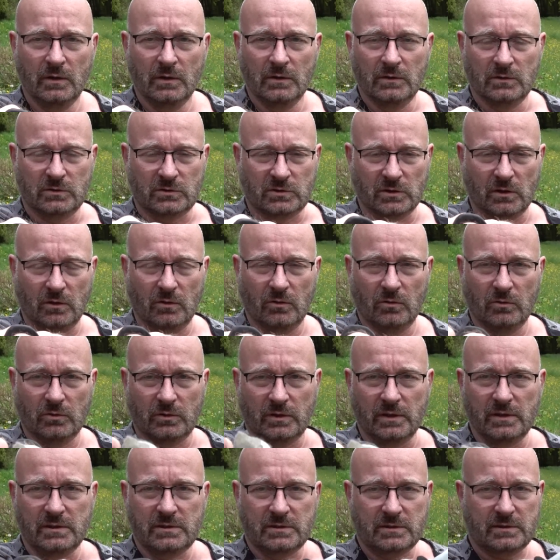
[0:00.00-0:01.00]
So
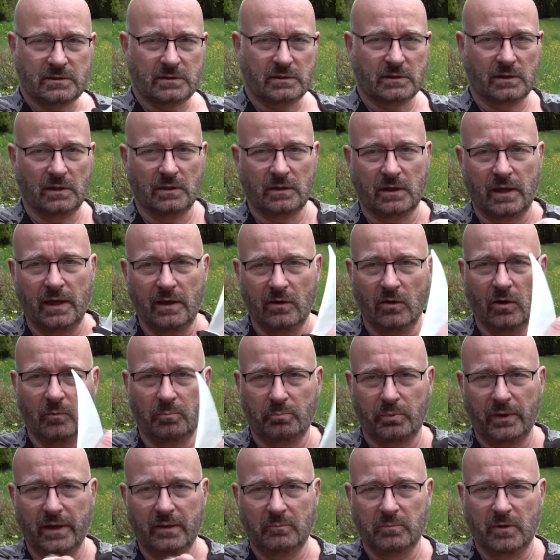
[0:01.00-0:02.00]
this
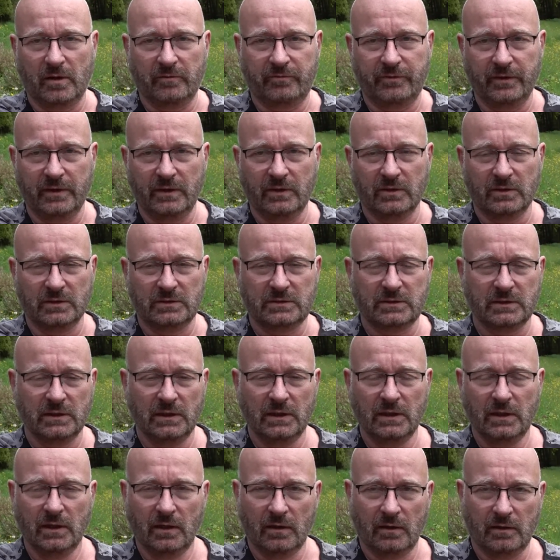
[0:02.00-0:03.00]
cannot break my fingers.
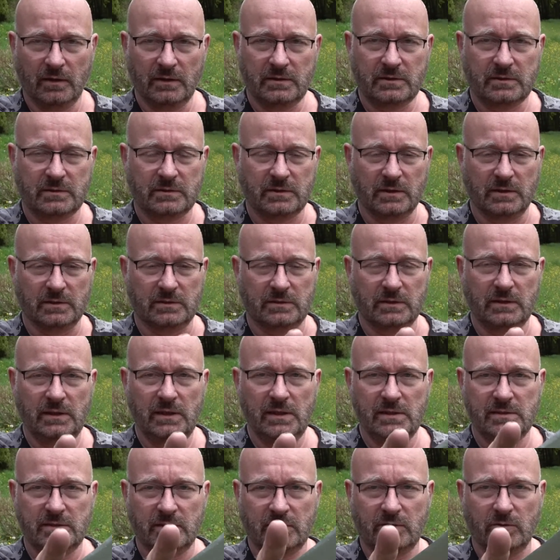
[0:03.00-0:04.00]
This is
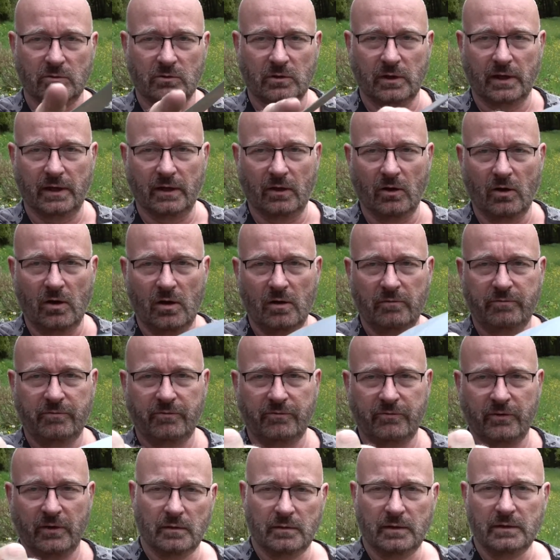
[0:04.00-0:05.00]
easy to take
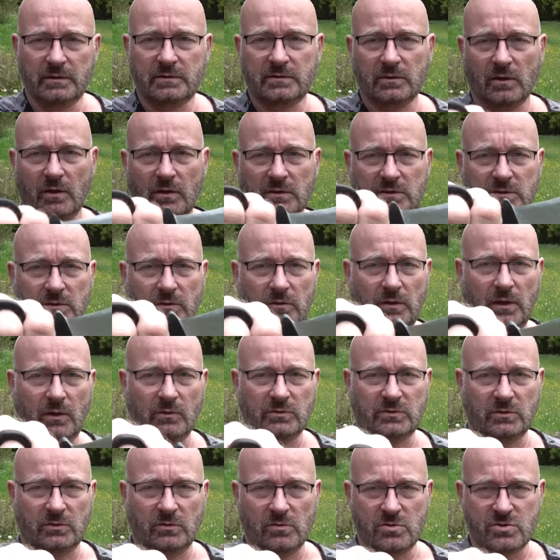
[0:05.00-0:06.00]
off. This also
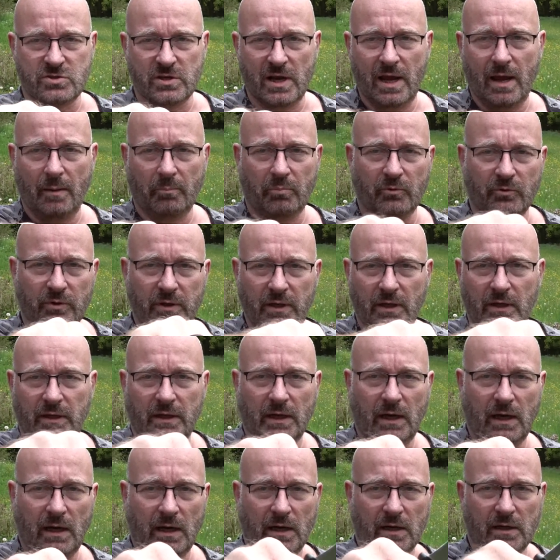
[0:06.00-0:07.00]
allows you to jab really
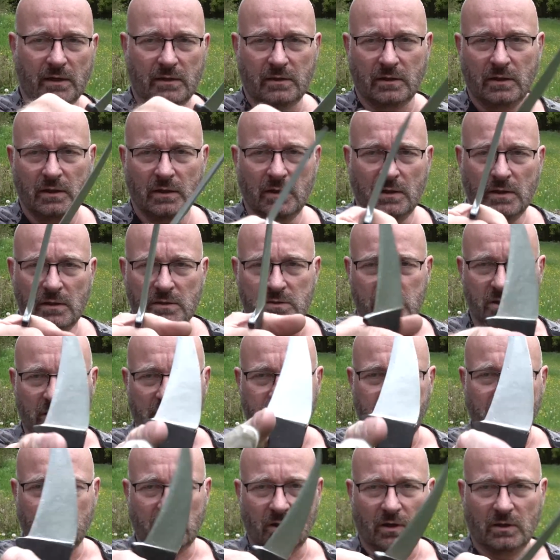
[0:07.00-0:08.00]
hard,
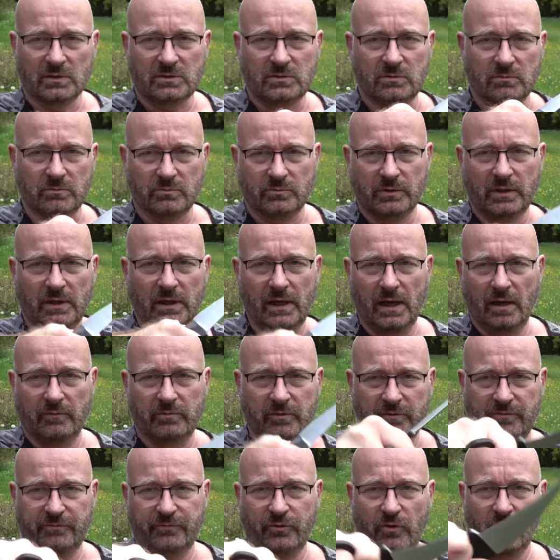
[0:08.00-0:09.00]
just because you really have
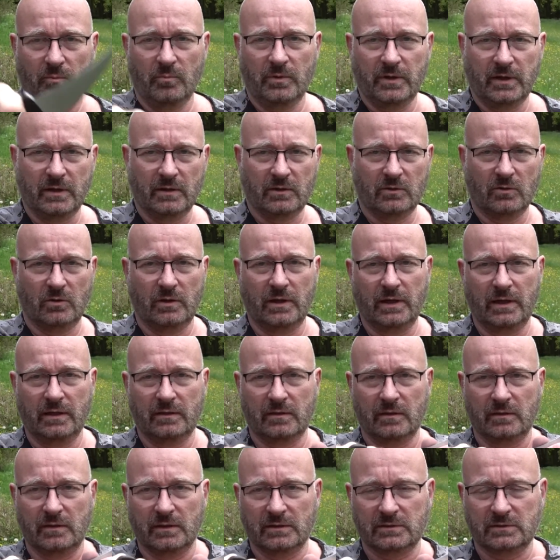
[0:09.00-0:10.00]
it firmly in your hand
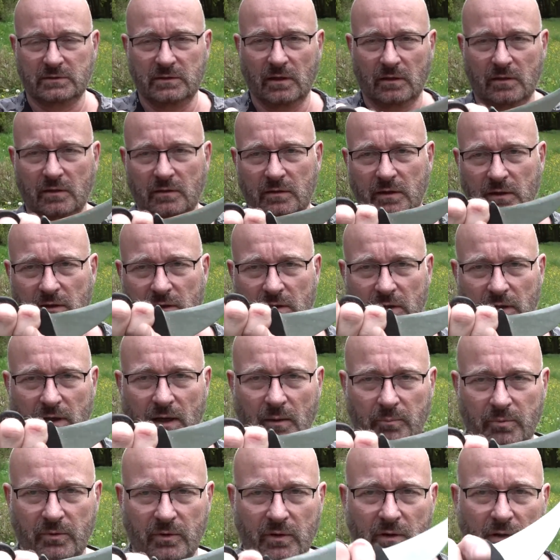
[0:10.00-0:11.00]
and there's nothing that can
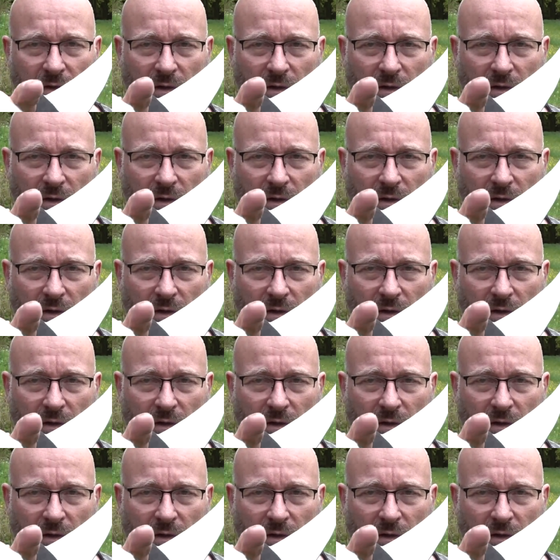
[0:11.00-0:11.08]
happen.